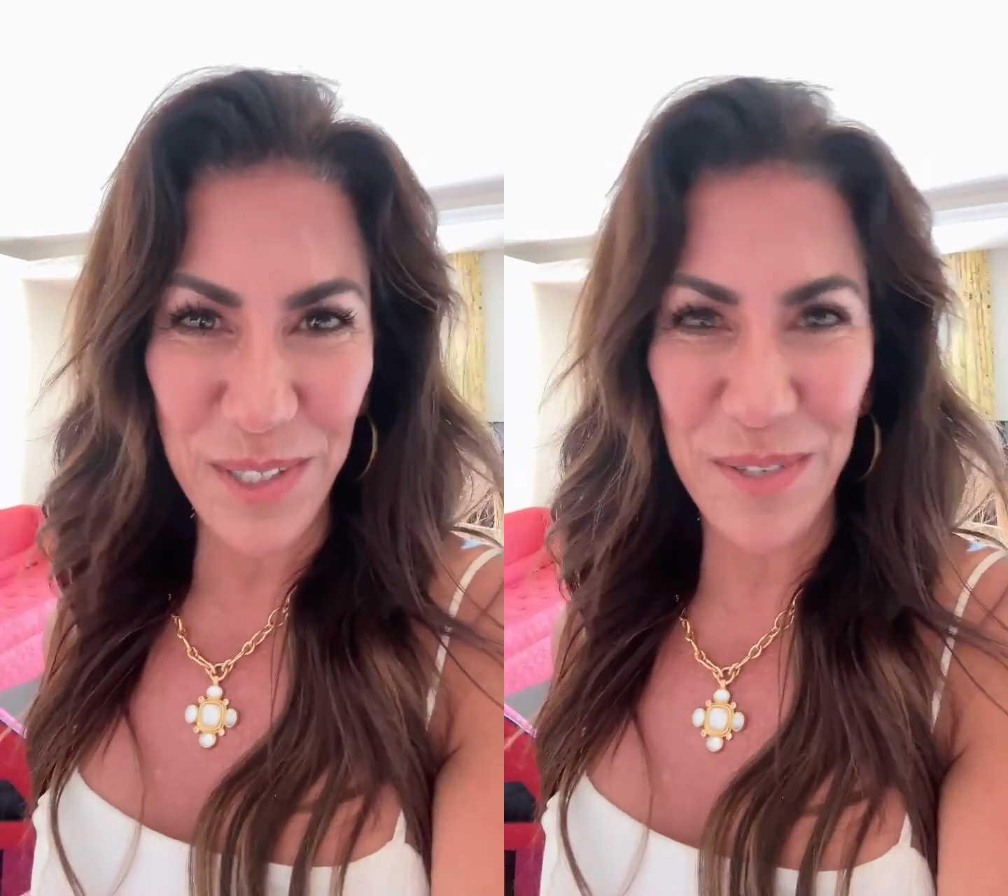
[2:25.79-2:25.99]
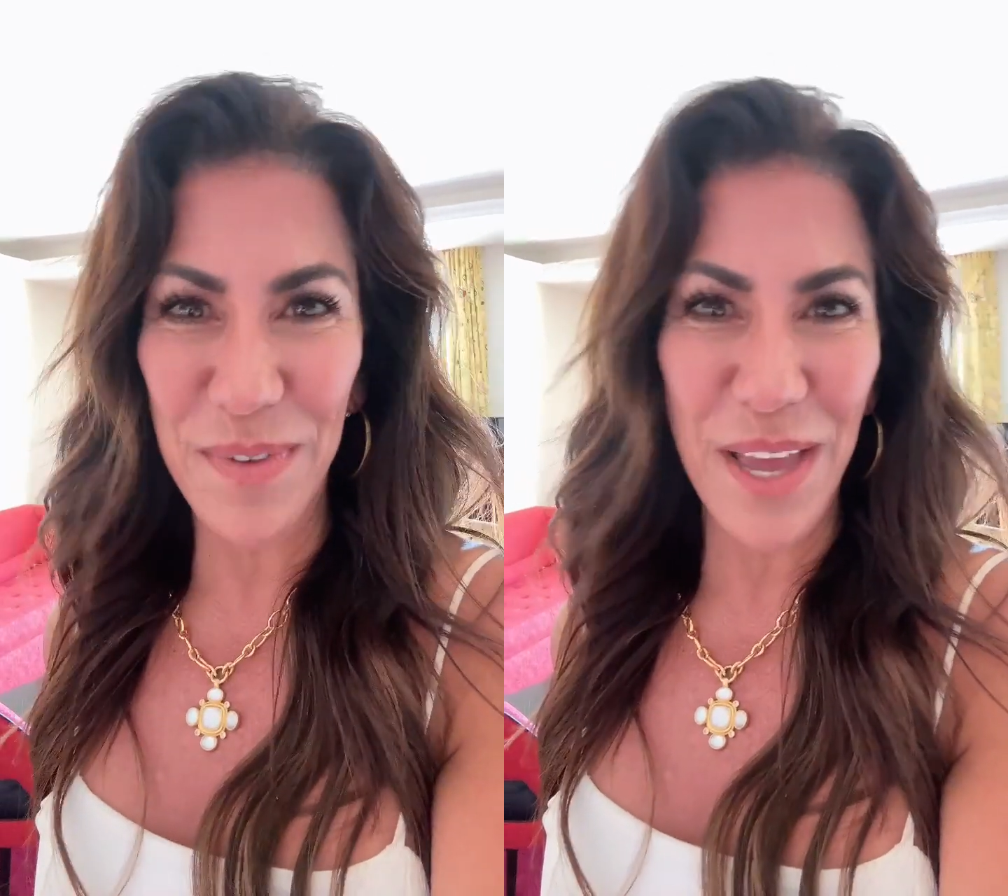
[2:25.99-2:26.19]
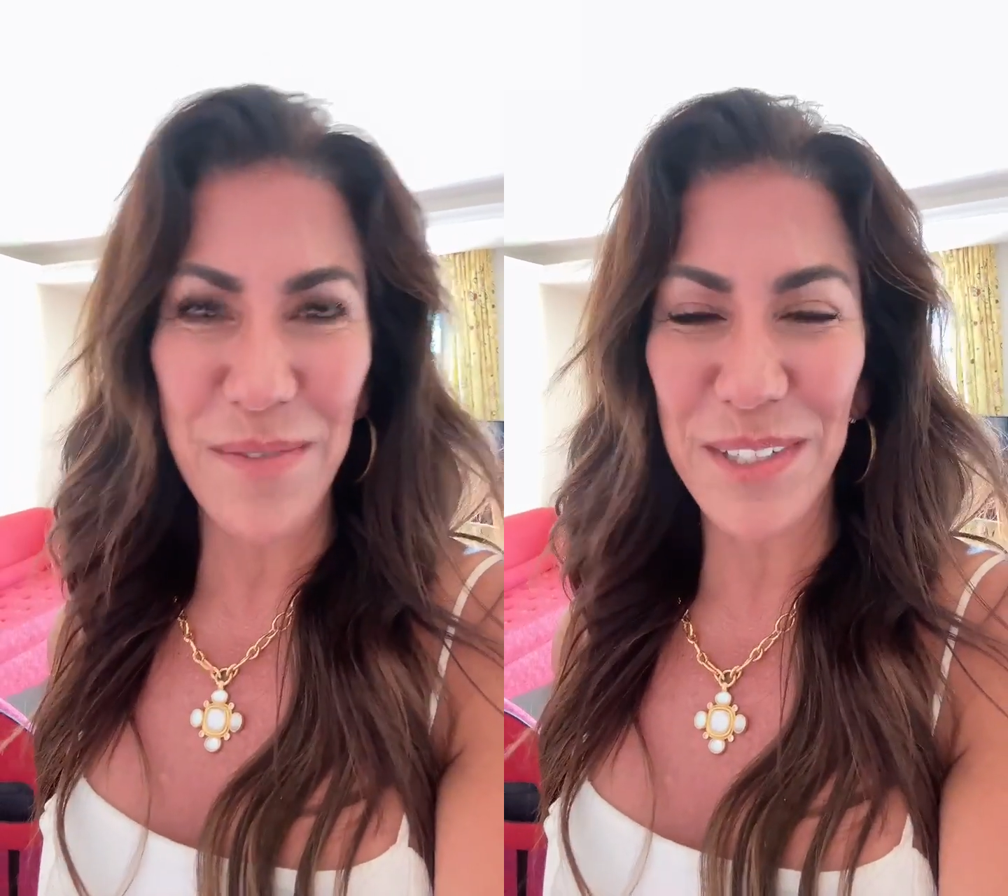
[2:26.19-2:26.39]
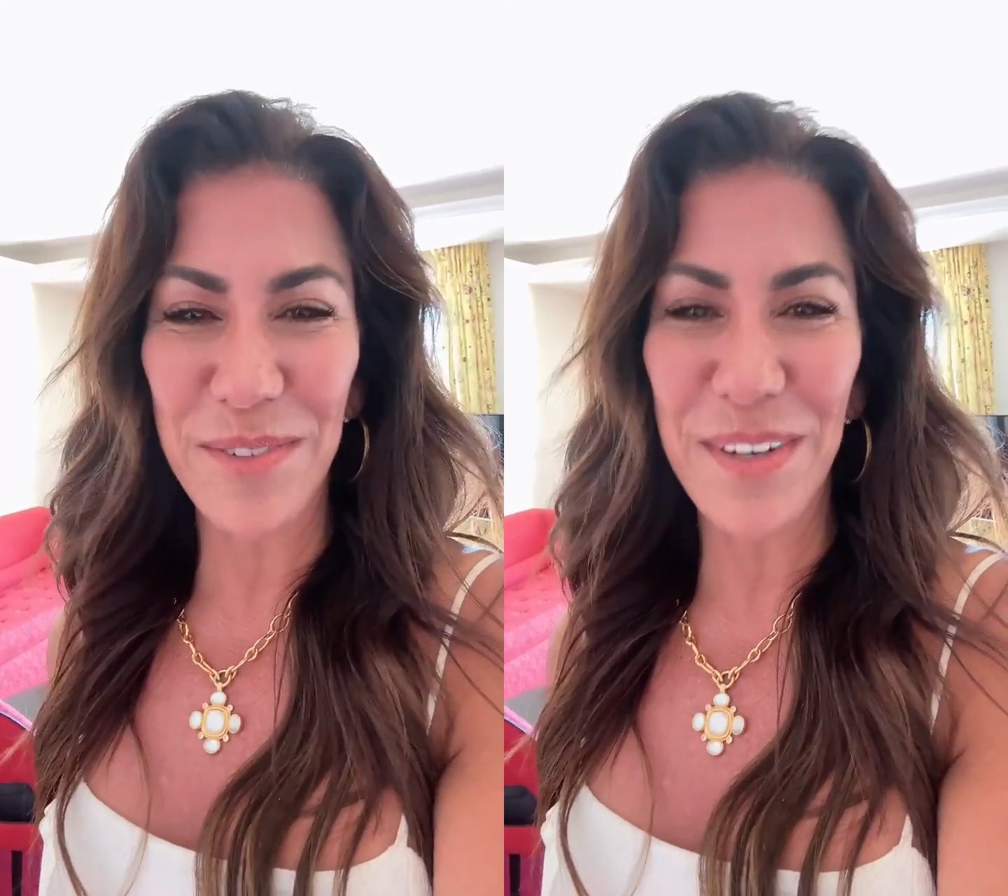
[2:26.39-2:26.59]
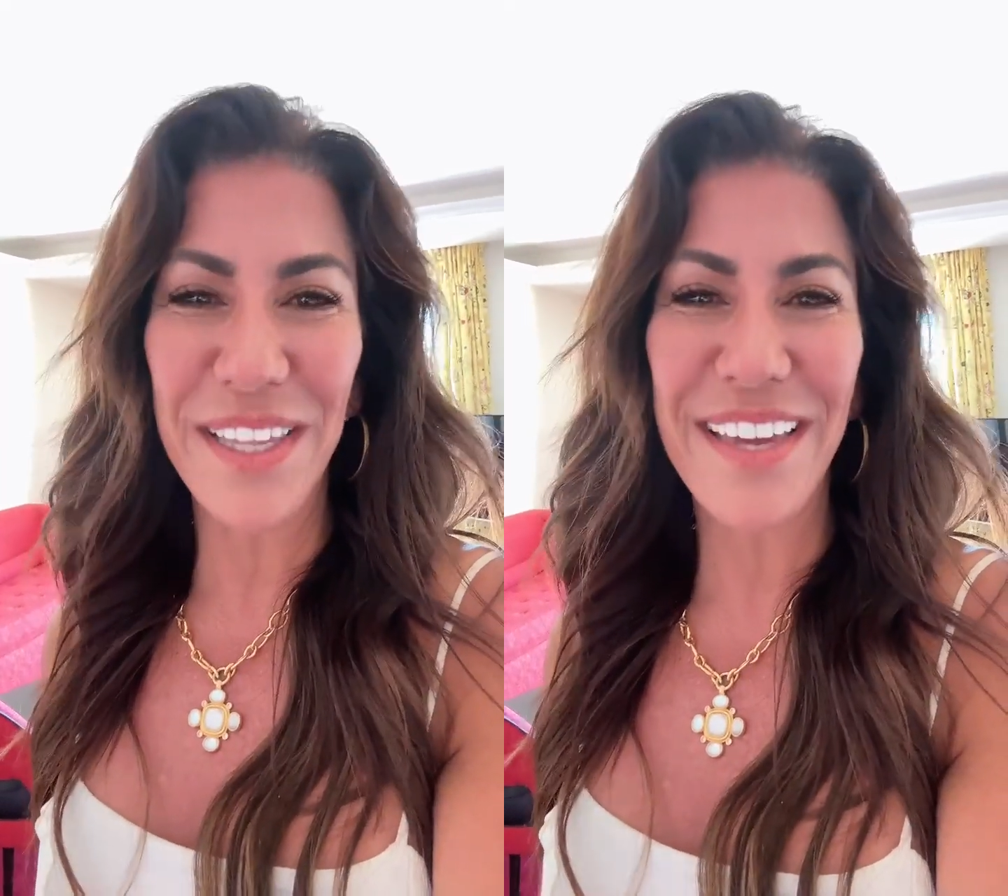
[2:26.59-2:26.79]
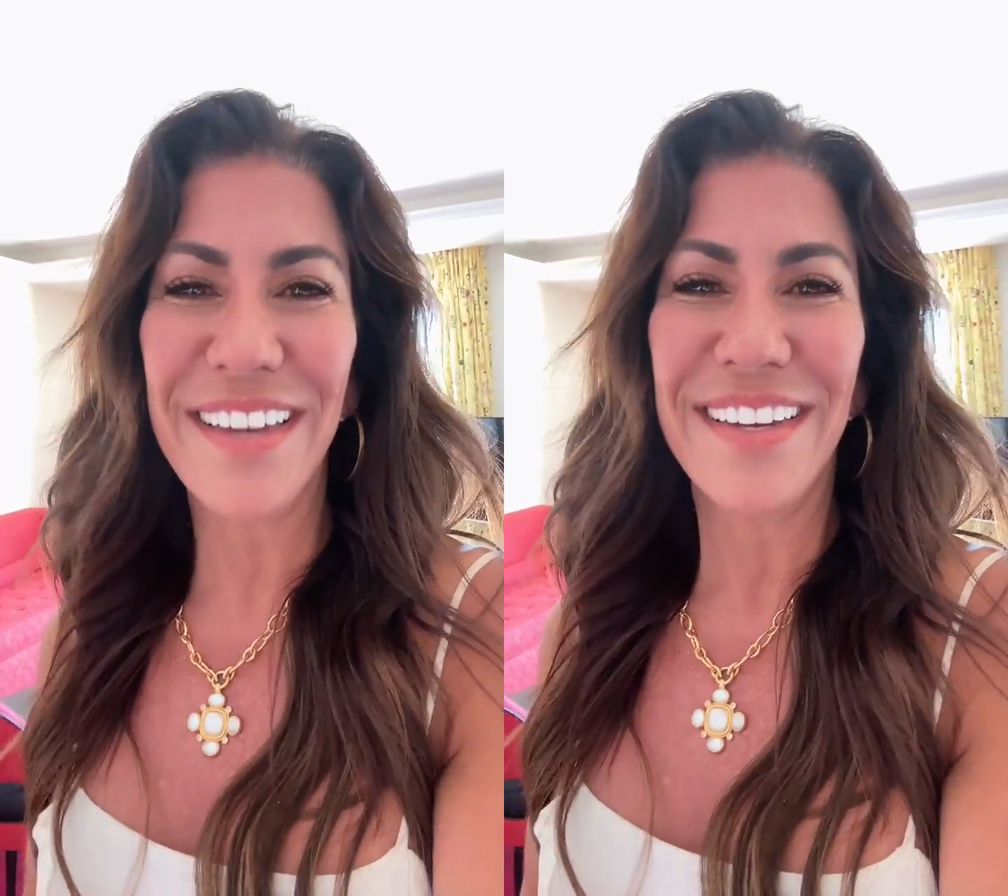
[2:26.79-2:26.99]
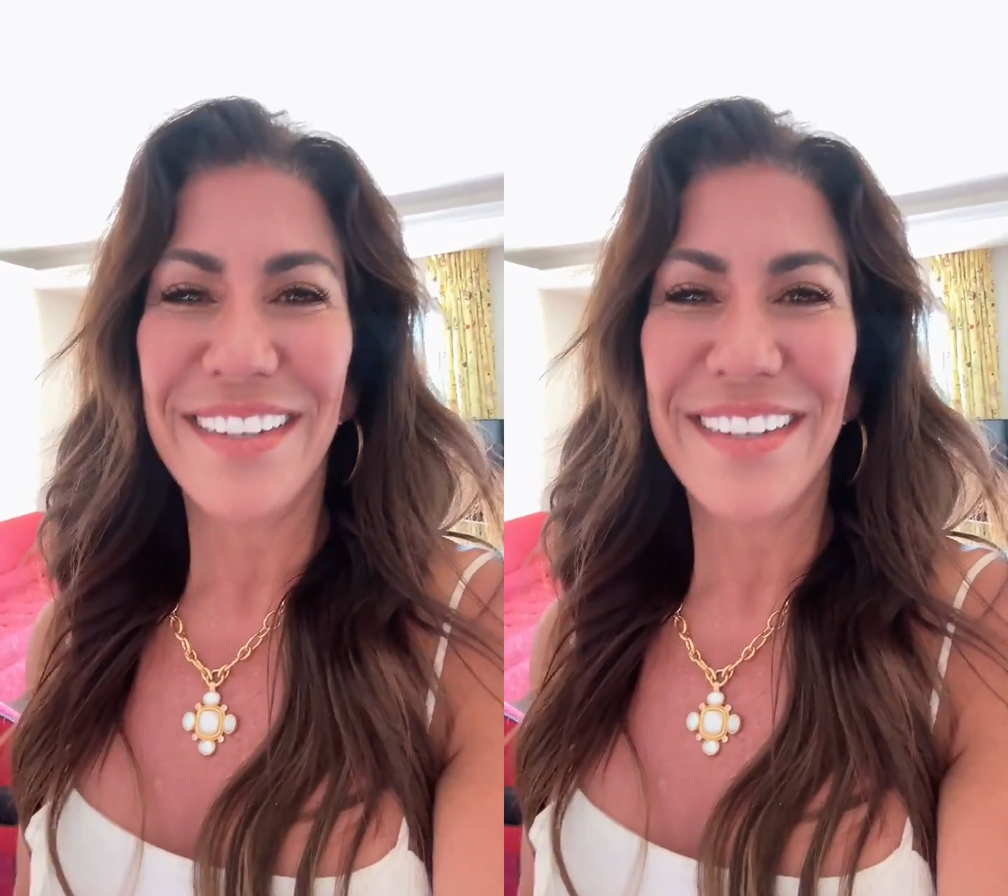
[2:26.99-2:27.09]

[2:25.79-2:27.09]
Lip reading: to be able to really